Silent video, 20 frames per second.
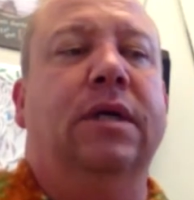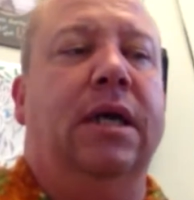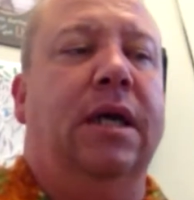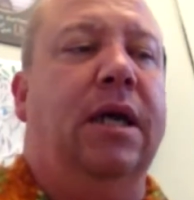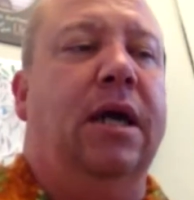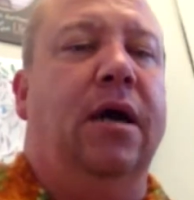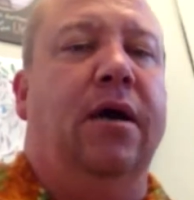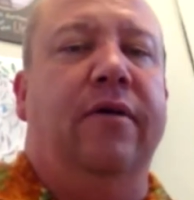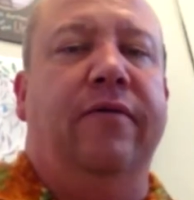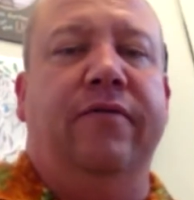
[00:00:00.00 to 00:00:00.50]

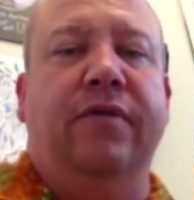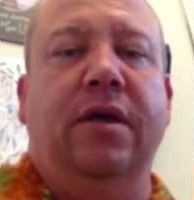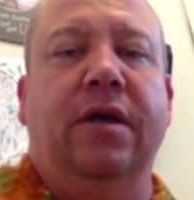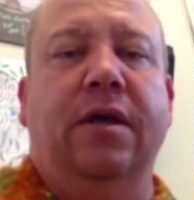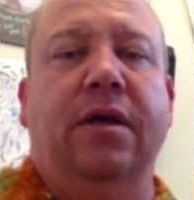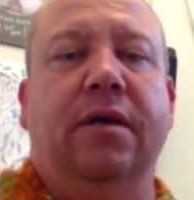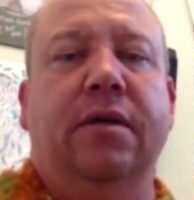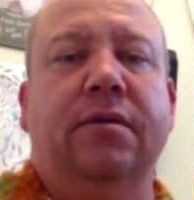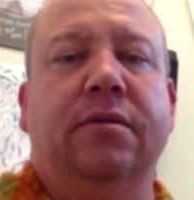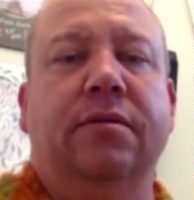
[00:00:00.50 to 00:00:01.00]
of
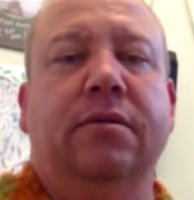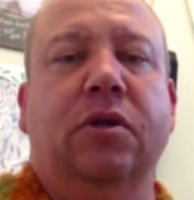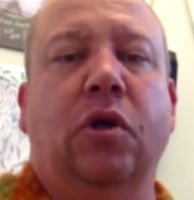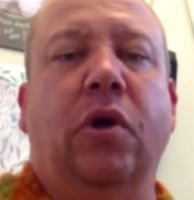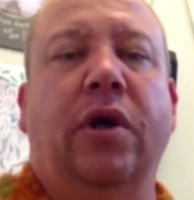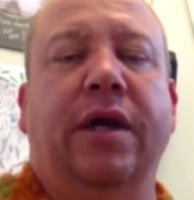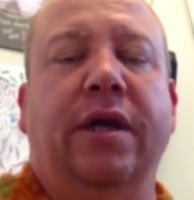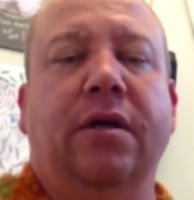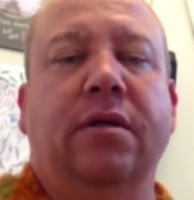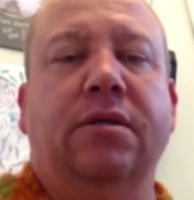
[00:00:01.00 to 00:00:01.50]
the
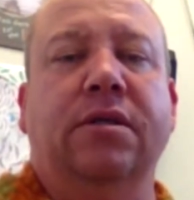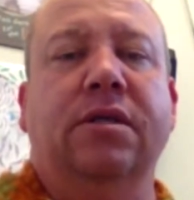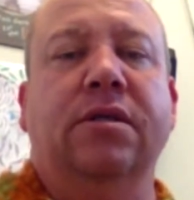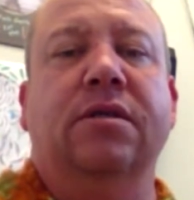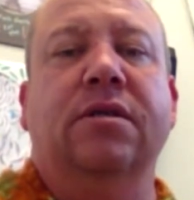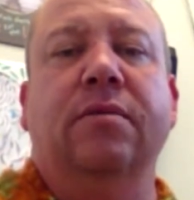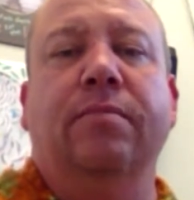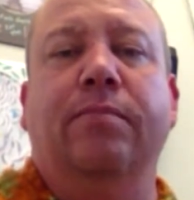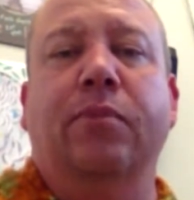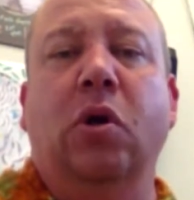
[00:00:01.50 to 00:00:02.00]
learning
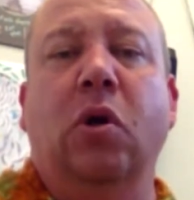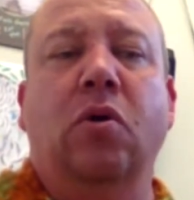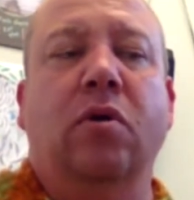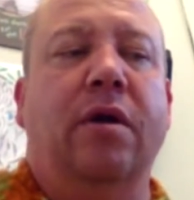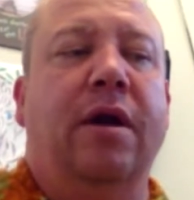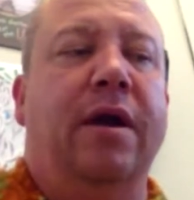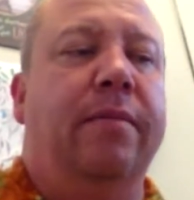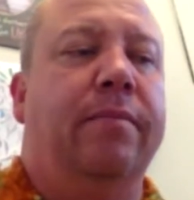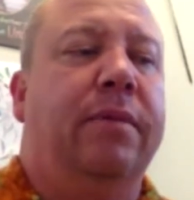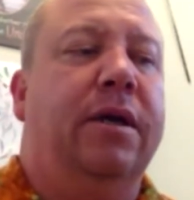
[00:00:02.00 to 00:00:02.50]
assistant
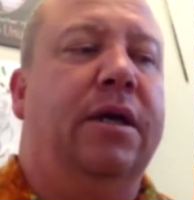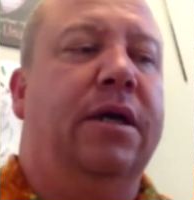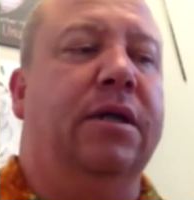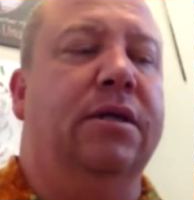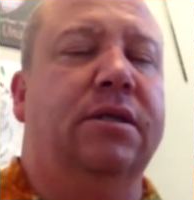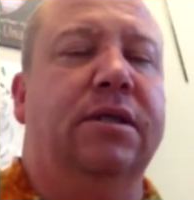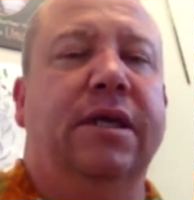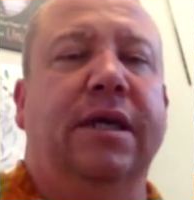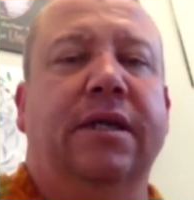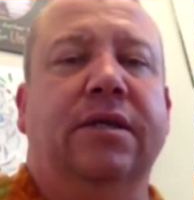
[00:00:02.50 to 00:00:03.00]
program
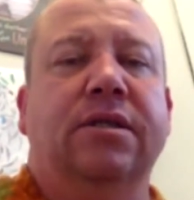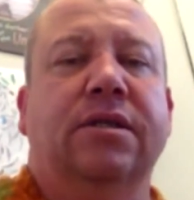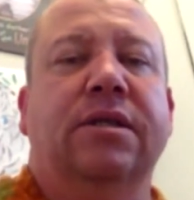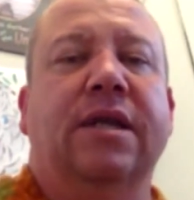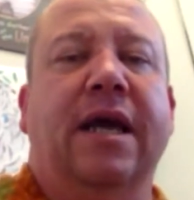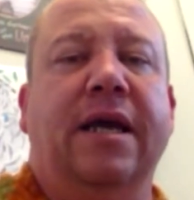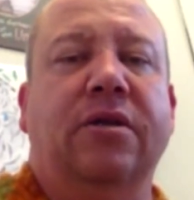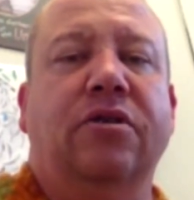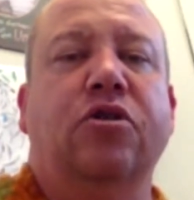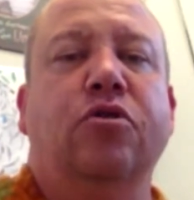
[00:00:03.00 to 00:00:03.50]
because he just
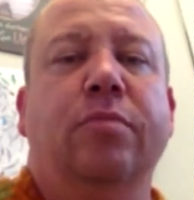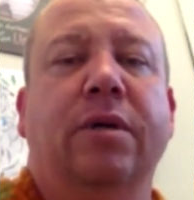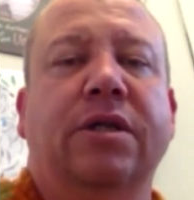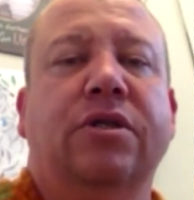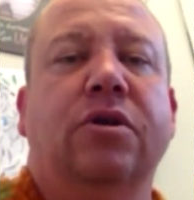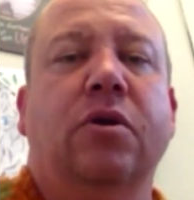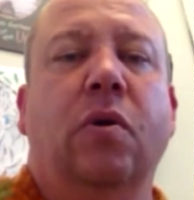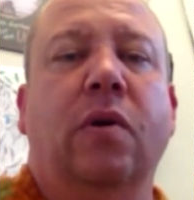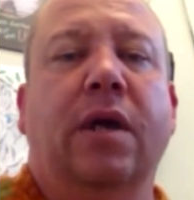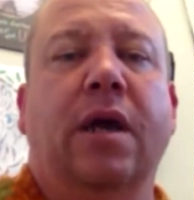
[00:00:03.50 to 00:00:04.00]
had too
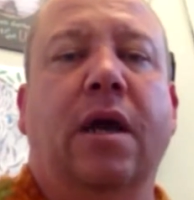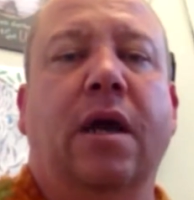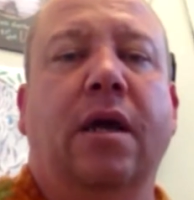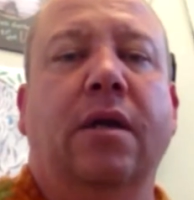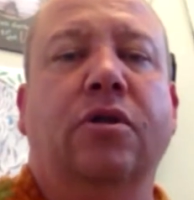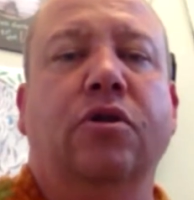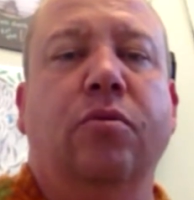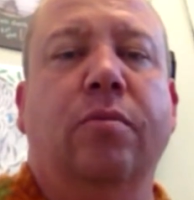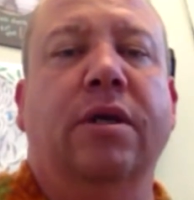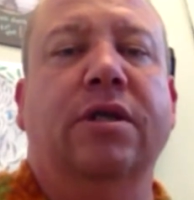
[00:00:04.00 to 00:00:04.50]
much going on,
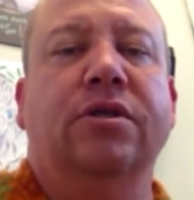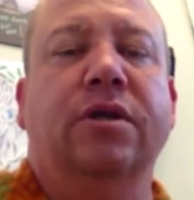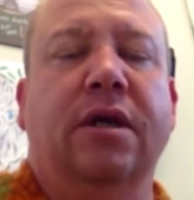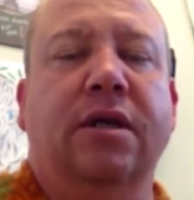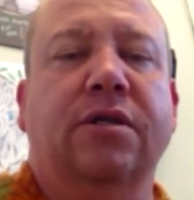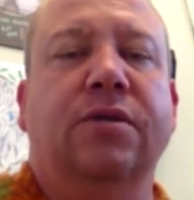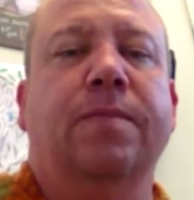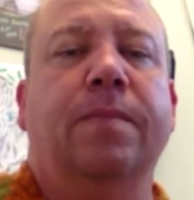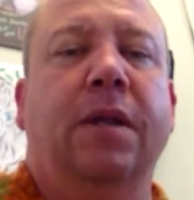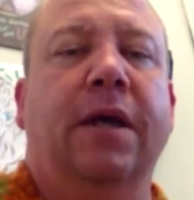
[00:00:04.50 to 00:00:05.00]
too much on
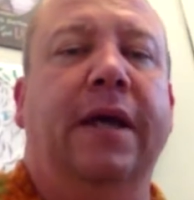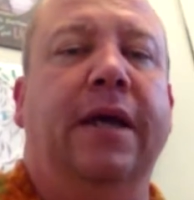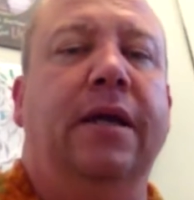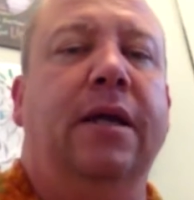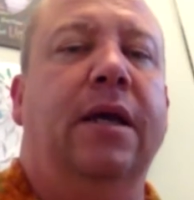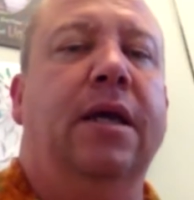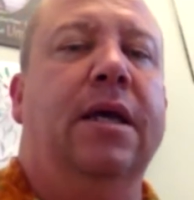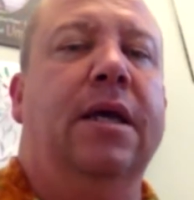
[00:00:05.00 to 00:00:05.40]
his plate.